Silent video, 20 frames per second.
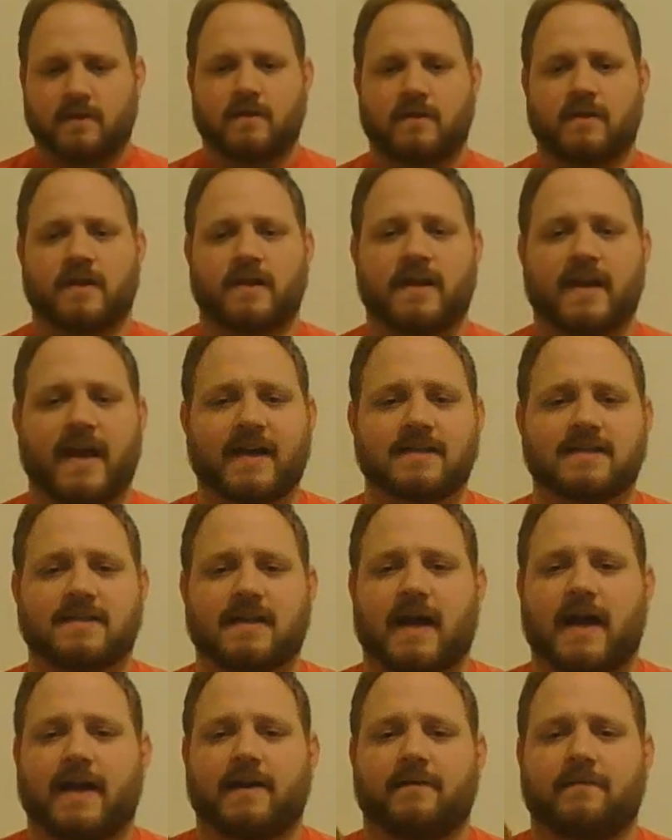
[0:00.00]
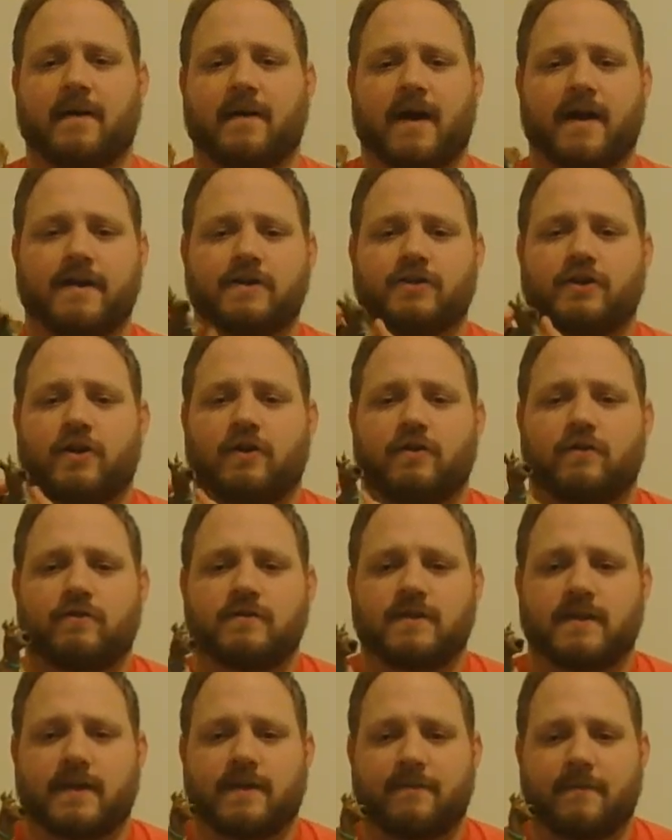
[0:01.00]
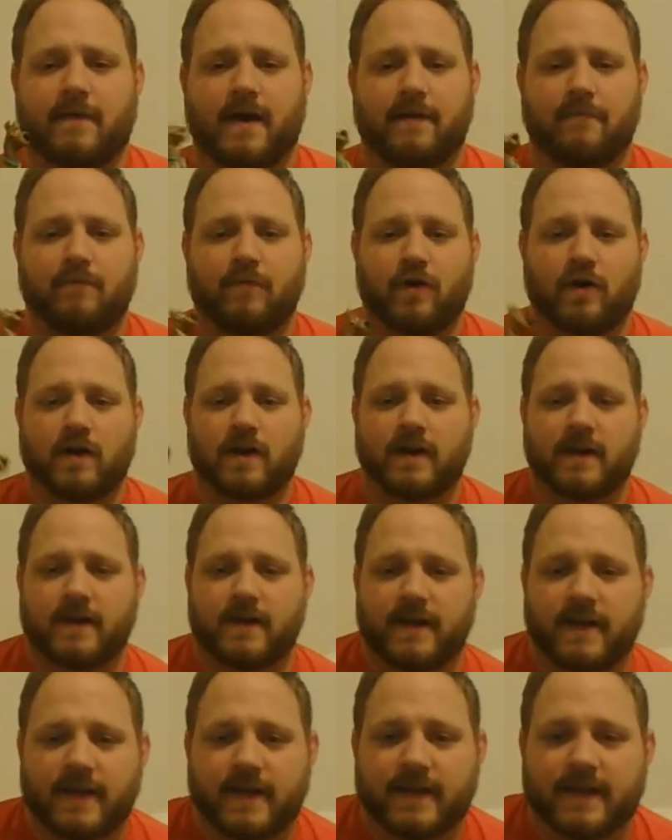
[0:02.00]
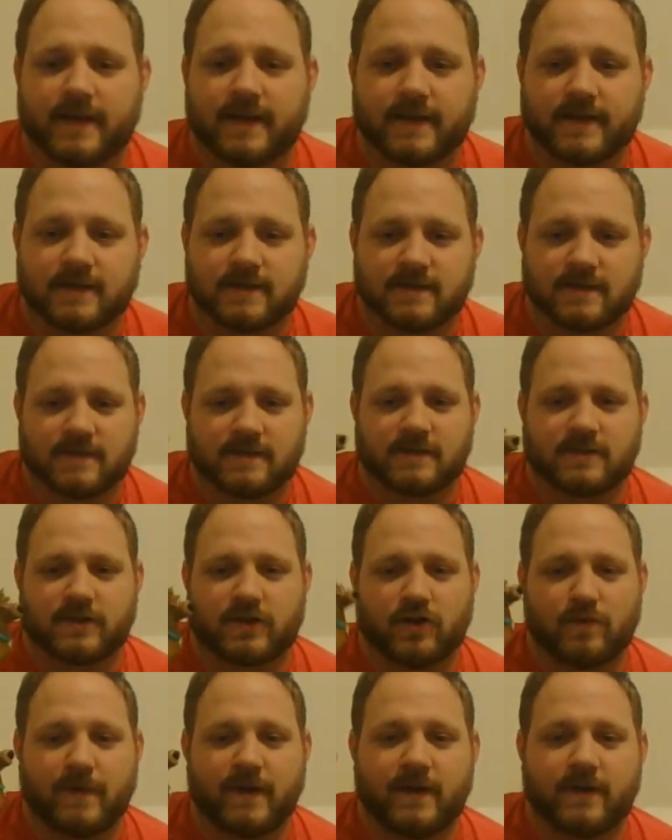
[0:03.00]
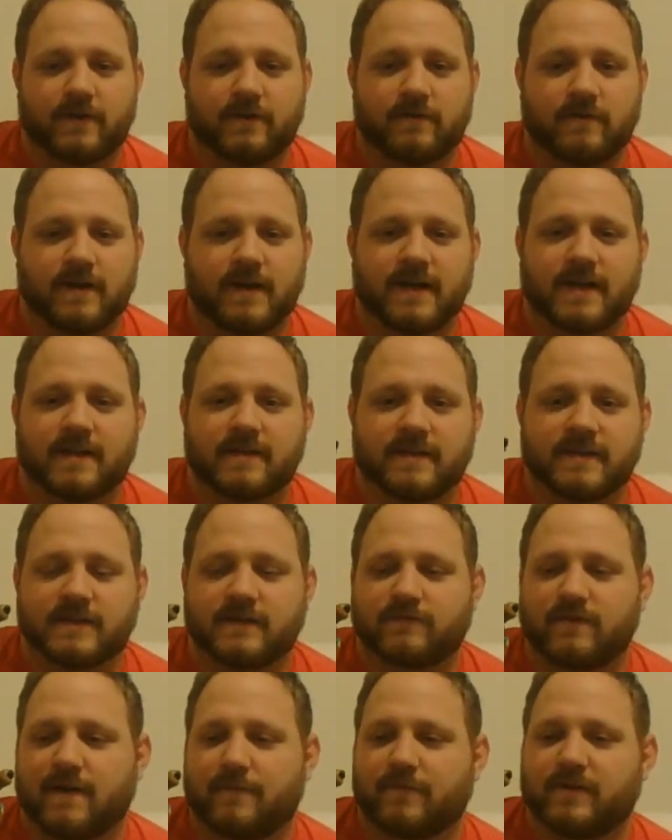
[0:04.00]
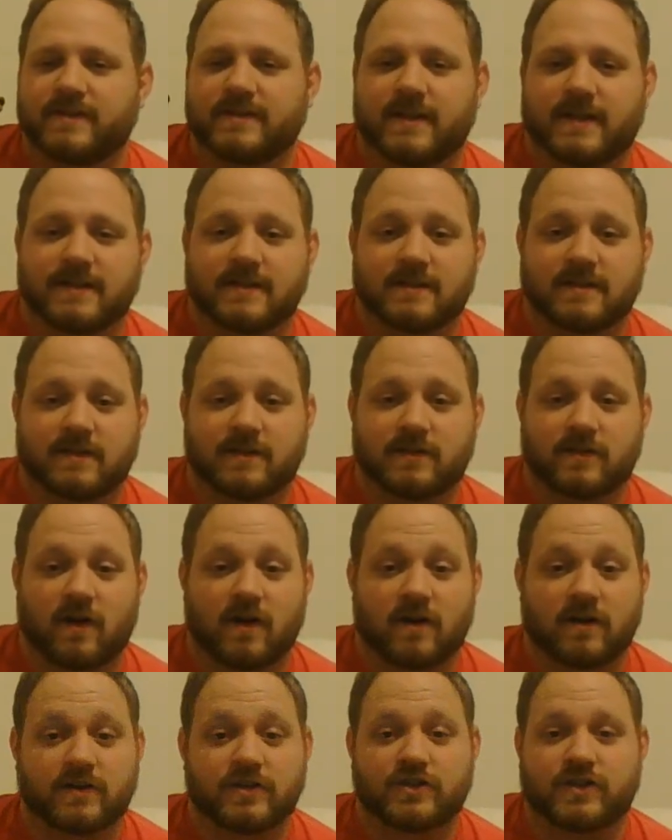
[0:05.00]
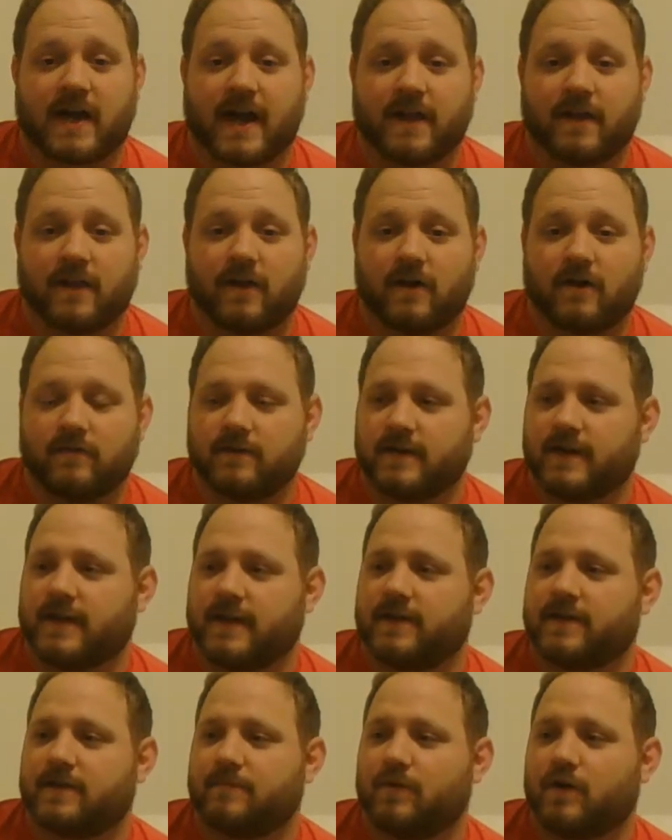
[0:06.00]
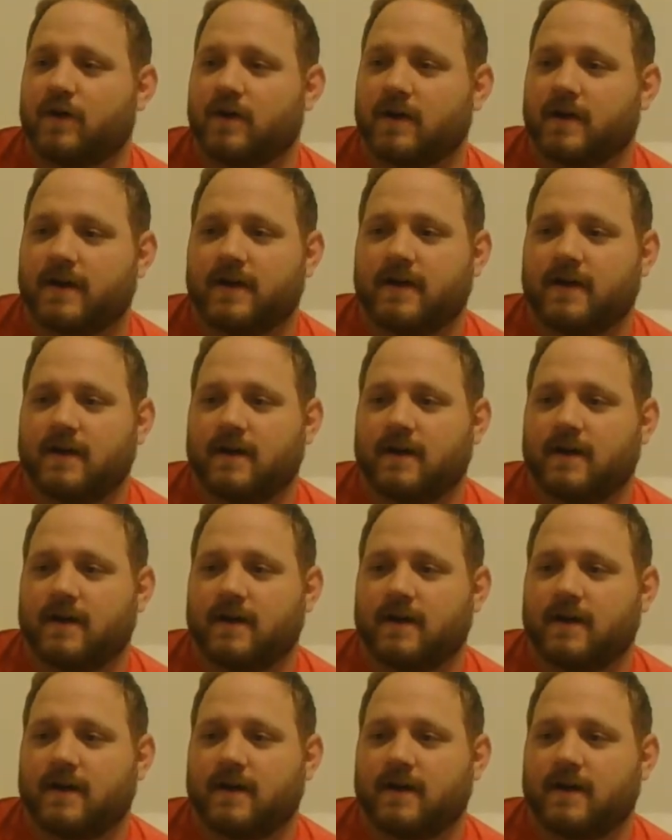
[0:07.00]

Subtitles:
The next item I chose in my book is Scooby Doo, and this represents the dog Shiloh in the book.